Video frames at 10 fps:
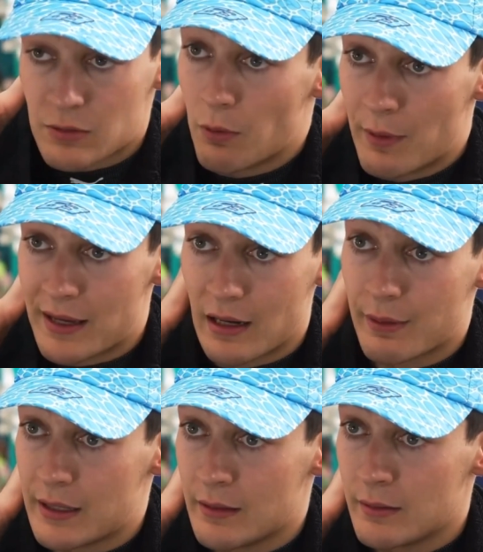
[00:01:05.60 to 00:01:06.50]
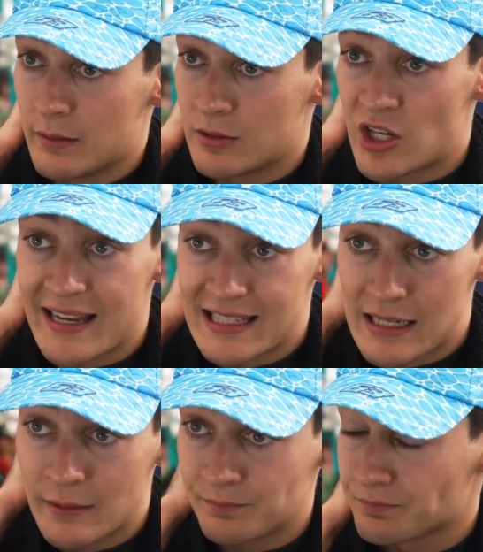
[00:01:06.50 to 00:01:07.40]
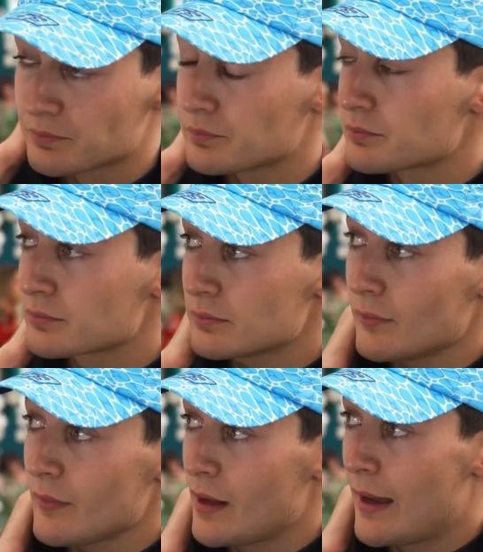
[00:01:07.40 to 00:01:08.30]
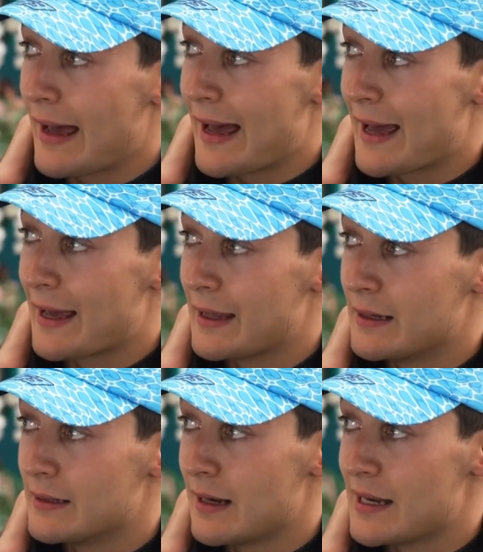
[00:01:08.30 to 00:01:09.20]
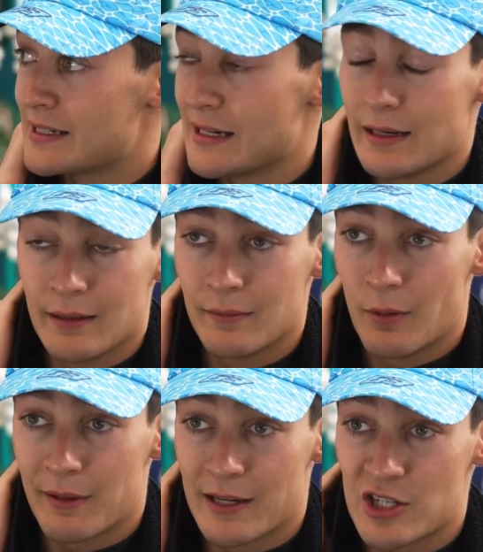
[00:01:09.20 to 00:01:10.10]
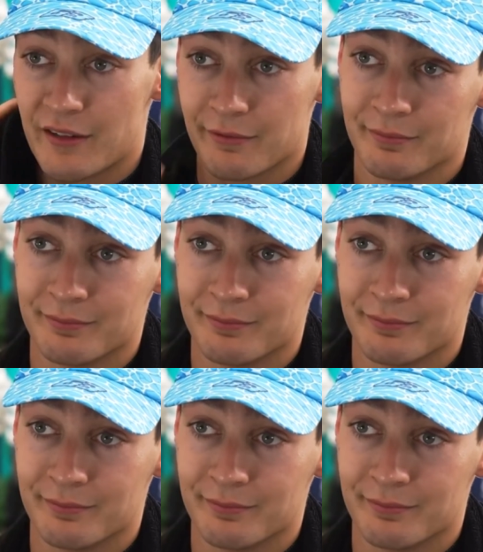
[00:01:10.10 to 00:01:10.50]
what we're going to be chasing, and let's see what we can achieve.